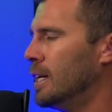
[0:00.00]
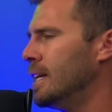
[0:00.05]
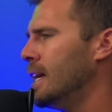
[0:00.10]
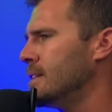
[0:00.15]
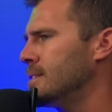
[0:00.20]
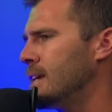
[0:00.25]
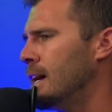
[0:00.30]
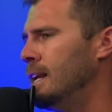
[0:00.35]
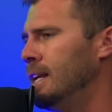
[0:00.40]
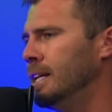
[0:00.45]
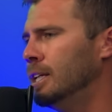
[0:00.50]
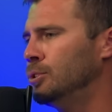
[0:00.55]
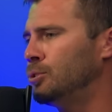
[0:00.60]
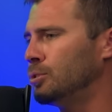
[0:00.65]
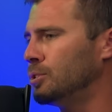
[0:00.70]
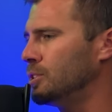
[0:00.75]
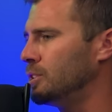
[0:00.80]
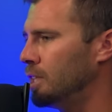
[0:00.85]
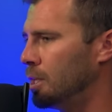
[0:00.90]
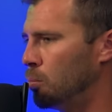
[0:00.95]
Yeah, it's kind of
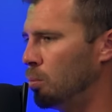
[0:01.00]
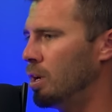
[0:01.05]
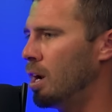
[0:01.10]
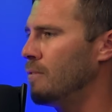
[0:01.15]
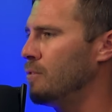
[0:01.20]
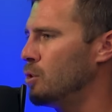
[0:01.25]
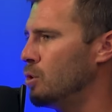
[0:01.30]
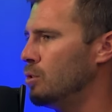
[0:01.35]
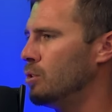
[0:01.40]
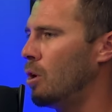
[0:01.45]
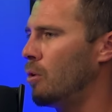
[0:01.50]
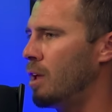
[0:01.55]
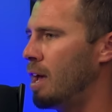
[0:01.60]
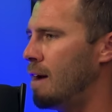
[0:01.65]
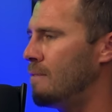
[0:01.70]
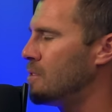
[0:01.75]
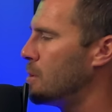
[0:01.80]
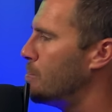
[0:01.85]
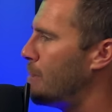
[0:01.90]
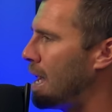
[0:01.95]
interesting. Whenever you don't
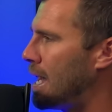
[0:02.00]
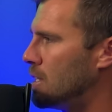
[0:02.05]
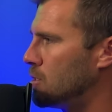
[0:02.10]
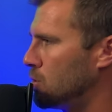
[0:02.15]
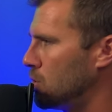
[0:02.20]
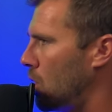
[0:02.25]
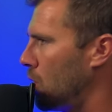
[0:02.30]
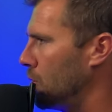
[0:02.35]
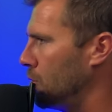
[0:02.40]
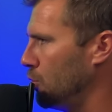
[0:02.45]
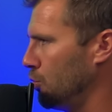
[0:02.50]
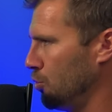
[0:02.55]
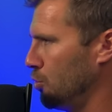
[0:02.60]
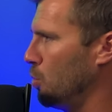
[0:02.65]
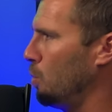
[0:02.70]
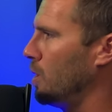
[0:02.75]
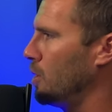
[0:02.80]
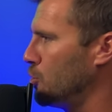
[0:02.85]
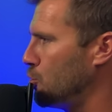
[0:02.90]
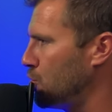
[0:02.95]
have the bands on and you're
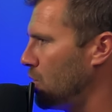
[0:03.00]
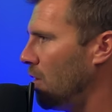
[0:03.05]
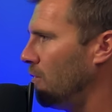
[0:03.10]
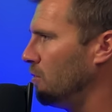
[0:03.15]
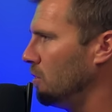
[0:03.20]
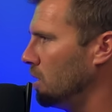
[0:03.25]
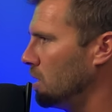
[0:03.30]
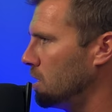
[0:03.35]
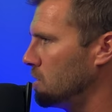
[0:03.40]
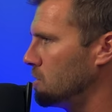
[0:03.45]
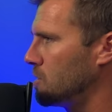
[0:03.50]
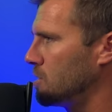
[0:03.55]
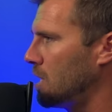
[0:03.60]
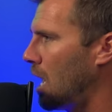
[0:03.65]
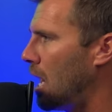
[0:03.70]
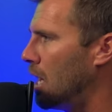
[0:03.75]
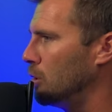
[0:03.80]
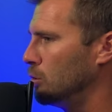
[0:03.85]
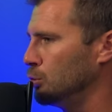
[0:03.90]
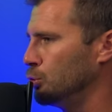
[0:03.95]
doing shuffling
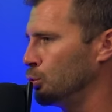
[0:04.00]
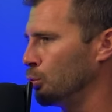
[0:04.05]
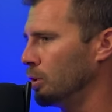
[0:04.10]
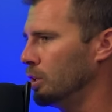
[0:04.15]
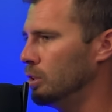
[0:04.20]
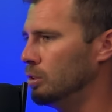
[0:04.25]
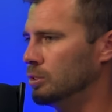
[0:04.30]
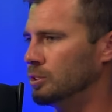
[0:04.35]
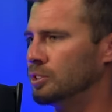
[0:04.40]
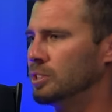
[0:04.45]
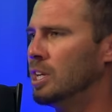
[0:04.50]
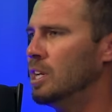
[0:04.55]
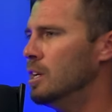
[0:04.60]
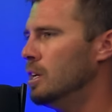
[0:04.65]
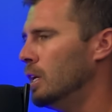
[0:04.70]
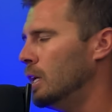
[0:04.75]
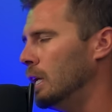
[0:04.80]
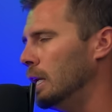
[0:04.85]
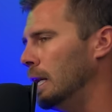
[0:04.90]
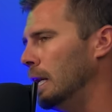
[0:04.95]
style drills,
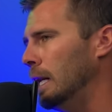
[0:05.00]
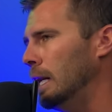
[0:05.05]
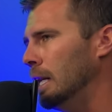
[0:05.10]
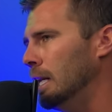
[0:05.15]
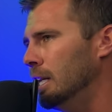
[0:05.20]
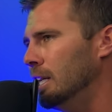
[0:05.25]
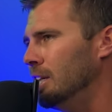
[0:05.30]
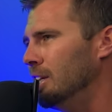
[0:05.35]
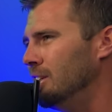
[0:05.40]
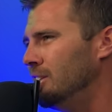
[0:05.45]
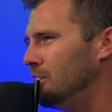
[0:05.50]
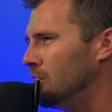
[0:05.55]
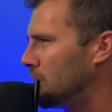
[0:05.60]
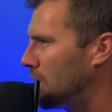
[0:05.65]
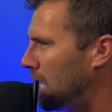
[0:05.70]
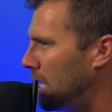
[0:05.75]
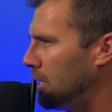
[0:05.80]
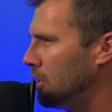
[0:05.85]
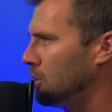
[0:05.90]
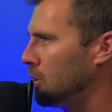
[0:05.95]
Uh, you
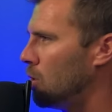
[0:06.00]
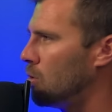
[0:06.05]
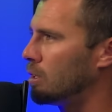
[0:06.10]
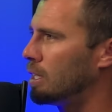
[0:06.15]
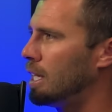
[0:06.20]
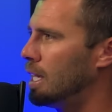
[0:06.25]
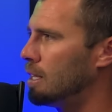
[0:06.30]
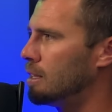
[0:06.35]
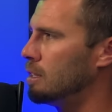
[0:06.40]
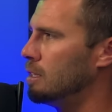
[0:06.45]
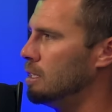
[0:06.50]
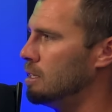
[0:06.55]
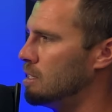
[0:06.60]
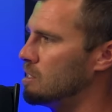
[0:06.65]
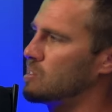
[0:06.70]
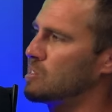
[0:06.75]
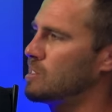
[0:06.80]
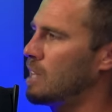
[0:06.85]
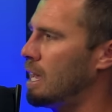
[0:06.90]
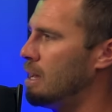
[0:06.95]
kind of don't get the
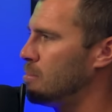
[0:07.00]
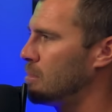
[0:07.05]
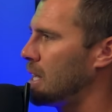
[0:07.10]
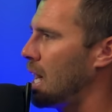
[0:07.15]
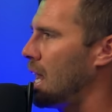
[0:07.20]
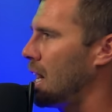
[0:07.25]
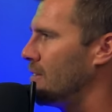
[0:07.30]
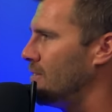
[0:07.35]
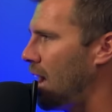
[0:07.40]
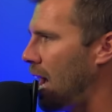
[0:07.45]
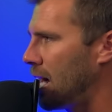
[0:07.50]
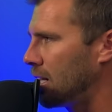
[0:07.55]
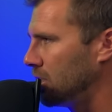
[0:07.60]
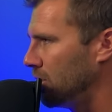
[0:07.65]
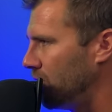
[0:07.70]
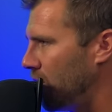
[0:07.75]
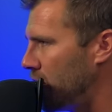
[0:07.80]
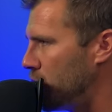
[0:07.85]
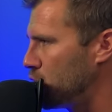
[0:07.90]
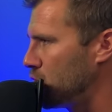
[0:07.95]
same kind of
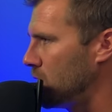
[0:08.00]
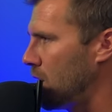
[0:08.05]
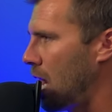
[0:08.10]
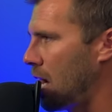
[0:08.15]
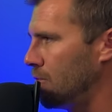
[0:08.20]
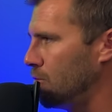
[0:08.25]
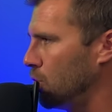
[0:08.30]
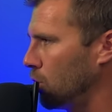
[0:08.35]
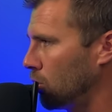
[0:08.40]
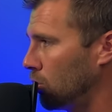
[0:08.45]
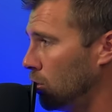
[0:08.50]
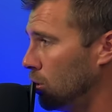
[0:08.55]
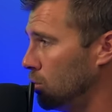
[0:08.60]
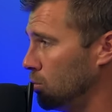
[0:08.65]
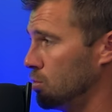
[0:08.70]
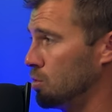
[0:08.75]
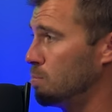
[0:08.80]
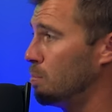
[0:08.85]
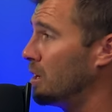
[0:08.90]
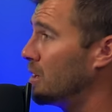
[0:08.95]
activation out of your
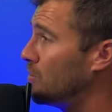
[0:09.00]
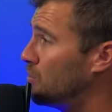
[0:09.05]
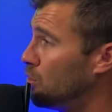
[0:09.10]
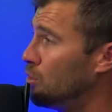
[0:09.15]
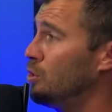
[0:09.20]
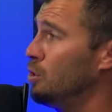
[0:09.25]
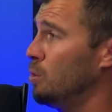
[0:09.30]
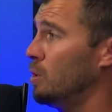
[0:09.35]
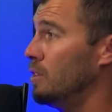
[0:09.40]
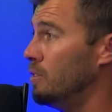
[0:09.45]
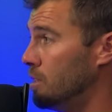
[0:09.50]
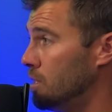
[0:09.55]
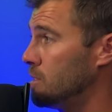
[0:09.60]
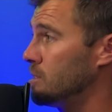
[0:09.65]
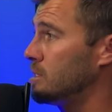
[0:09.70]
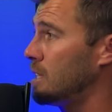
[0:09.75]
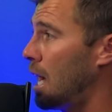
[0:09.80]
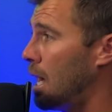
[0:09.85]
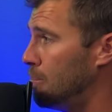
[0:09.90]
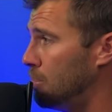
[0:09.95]
glutes. But if you're doing this
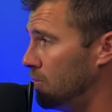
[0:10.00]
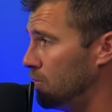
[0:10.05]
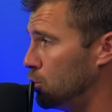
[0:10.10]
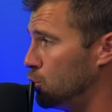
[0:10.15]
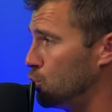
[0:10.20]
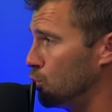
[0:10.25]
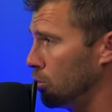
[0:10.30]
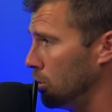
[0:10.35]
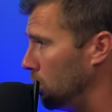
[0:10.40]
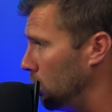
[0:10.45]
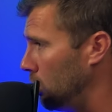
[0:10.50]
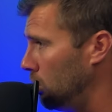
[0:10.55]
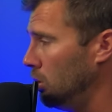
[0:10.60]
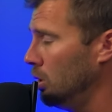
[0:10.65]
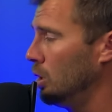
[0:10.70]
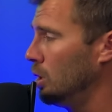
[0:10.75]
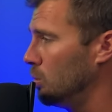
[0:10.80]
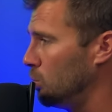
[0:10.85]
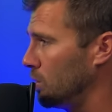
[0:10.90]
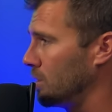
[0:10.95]
type of a drill
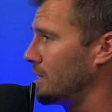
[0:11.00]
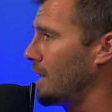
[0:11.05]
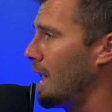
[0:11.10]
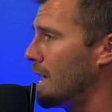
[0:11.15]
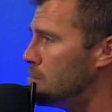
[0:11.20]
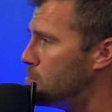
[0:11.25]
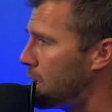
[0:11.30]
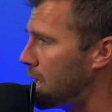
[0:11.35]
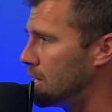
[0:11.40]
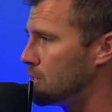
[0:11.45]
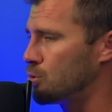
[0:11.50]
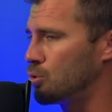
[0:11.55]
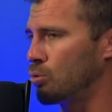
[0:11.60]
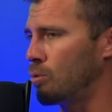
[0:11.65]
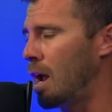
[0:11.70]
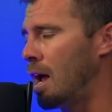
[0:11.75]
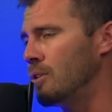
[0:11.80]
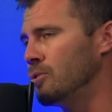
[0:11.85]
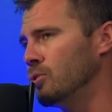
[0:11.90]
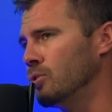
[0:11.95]
with K-bands
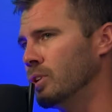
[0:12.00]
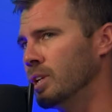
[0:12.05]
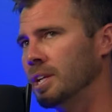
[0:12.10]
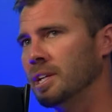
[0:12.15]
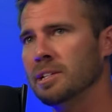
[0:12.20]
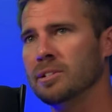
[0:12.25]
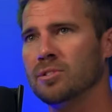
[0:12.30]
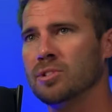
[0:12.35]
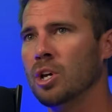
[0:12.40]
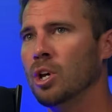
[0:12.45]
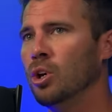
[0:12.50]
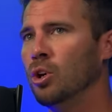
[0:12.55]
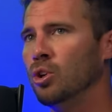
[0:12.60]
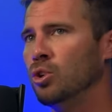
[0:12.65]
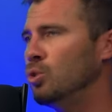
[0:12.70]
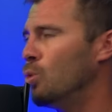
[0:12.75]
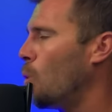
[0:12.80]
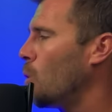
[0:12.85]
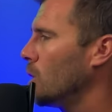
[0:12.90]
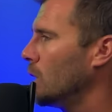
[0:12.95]
around your knees,
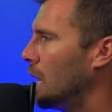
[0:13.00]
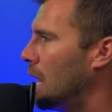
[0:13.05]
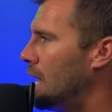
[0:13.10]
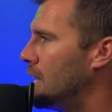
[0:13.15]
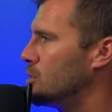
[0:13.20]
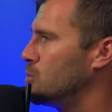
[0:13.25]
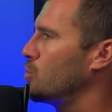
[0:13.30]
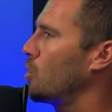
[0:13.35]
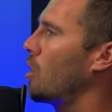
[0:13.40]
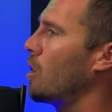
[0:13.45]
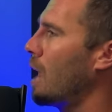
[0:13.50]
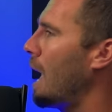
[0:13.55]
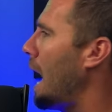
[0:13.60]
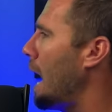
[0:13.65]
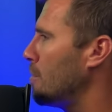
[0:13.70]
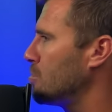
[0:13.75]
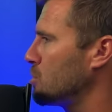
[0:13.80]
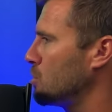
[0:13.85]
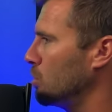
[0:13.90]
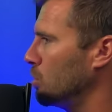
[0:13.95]
your legs are on
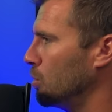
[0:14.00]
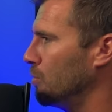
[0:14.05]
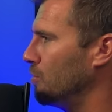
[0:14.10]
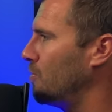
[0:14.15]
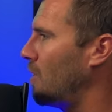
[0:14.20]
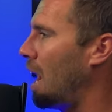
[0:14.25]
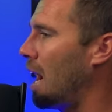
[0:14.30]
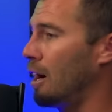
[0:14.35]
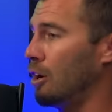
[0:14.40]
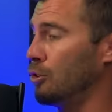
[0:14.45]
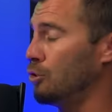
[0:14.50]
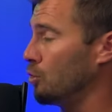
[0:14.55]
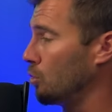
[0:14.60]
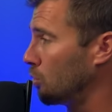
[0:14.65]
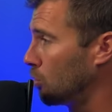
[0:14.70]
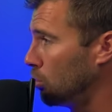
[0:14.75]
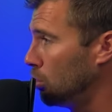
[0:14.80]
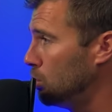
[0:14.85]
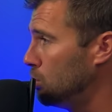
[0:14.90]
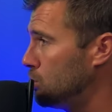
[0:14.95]
absolute fire. Your
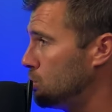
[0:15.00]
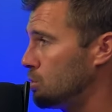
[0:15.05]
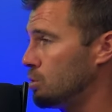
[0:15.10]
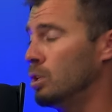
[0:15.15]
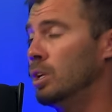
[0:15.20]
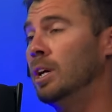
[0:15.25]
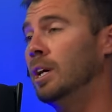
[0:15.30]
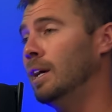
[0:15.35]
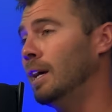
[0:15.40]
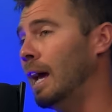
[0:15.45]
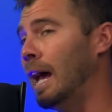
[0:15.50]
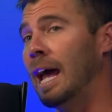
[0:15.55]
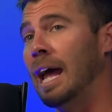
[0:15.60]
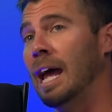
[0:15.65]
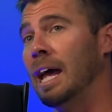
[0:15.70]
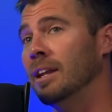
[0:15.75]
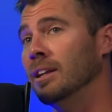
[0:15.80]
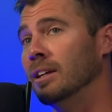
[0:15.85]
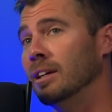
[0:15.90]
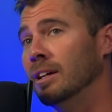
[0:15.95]
glutes
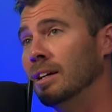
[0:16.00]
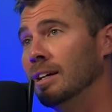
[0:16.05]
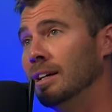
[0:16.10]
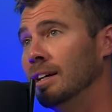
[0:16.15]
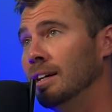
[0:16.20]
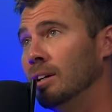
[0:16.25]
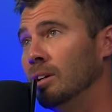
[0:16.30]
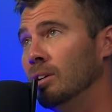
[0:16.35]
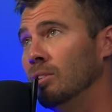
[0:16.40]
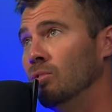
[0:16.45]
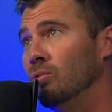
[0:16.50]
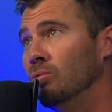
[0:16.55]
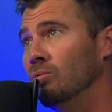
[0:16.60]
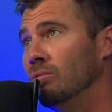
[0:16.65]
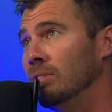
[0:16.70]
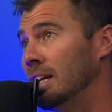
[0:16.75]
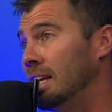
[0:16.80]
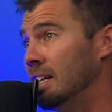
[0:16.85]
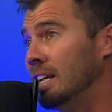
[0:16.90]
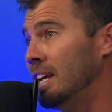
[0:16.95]
and... Uh,
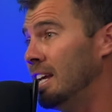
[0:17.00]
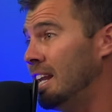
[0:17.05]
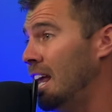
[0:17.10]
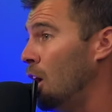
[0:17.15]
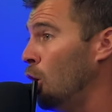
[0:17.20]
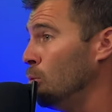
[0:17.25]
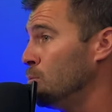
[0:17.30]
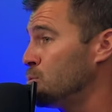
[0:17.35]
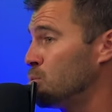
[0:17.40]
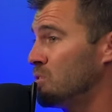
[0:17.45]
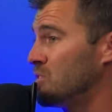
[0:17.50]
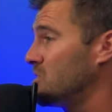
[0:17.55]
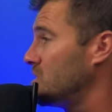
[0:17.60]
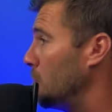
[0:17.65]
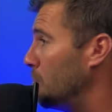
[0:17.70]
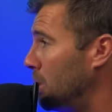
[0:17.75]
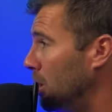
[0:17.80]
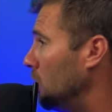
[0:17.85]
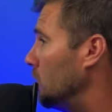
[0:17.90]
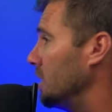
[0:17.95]
It helps with
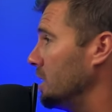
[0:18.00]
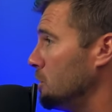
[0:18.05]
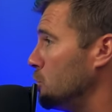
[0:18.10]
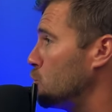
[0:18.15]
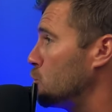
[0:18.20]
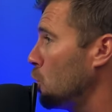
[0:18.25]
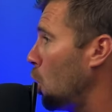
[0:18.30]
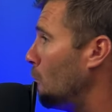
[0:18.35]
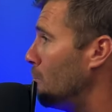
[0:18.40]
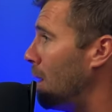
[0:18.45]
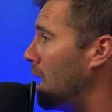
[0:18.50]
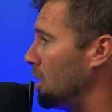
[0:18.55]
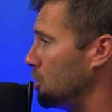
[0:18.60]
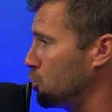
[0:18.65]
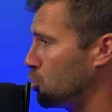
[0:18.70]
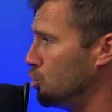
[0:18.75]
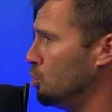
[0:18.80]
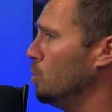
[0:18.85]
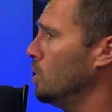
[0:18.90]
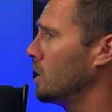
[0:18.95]
stability so much.
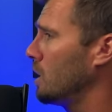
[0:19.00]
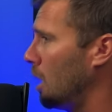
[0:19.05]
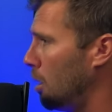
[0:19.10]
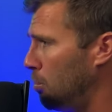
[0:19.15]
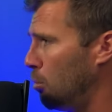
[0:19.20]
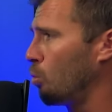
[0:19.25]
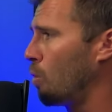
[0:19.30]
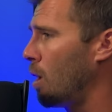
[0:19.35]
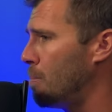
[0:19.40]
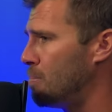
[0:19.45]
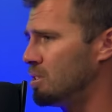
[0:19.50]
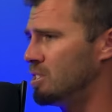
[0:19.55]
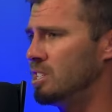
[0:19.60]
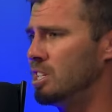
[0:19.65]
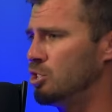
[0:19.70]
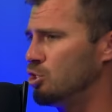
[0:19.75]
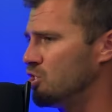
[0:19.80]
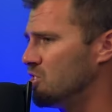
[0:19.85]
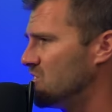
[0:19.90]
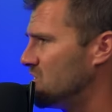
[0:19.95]
Do a couple
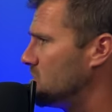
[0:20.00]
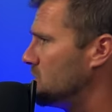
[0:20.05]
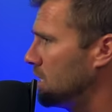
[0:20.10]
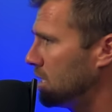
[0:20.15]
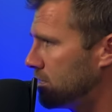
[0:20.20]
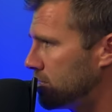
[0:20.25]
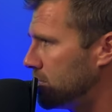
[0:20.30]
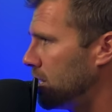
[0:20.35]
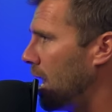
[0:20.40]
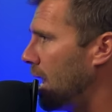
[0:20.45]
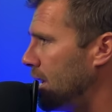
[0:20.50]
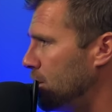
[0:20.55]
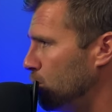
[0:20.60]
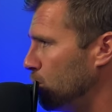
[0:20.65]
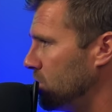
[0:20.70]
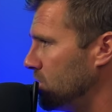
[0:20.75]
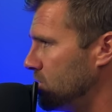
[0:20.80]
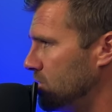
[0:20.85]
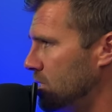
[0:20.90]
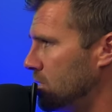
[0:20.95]
repetitions, six to eight
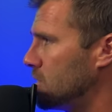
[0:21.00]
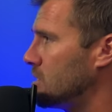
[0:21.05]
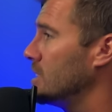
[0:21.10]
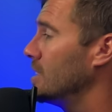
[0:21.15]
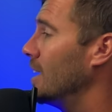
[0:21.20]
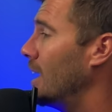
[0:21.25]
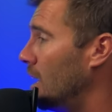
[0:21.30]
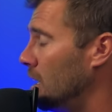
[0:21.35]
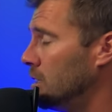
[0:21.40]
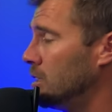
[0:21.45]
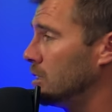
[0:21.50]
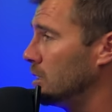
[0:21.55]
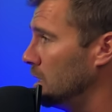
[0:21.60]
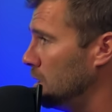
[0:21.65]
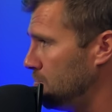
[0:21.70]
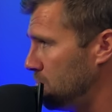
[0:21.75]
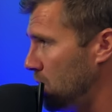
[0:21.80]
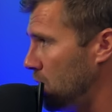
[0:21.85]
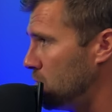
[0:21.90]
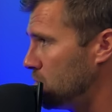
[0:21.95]
resisted,
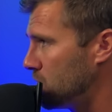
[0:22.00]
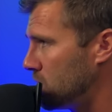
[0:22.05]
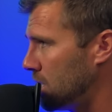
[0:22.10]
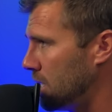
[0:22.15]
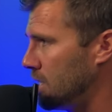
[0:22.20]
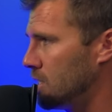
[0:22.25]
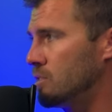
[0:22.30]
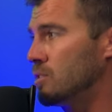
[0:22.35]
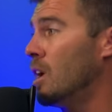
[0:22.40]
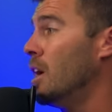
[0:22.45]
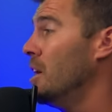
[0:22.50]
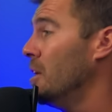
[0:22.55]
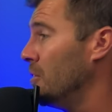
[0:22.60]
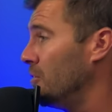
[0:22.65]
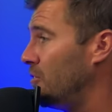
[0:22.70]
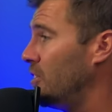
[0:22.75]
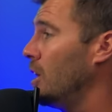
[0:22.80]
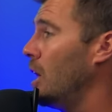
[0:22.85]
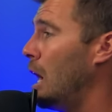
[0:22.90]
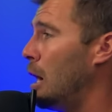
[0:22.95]
unclip those things.
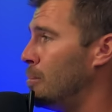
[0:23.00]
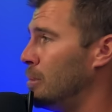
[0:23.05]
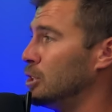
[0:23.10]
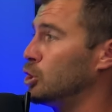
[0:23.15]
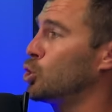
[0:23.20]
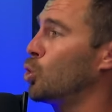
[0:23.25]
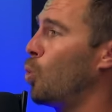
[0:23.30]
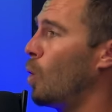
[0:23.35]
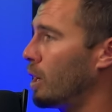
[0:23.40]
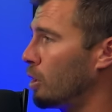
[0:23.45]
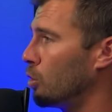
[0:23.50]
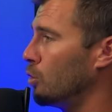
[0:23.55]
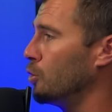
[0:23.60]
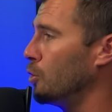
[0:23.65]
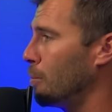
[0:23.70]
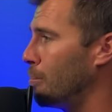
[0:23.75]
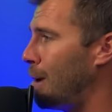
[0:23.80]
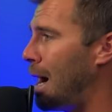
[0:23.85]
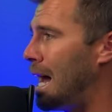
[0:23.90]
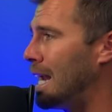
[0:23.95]
Feel how much quicker
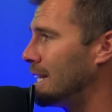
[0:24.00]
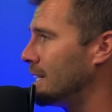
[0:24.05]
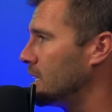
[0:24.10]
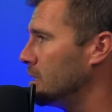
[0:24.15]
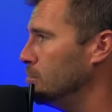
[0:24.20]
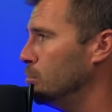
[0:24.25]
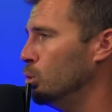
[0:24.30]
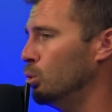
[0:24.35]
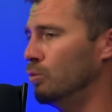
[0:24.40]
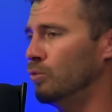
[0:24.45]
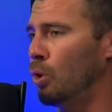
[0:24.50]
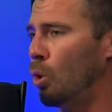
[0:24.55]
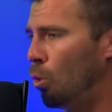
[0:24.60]
your body can move.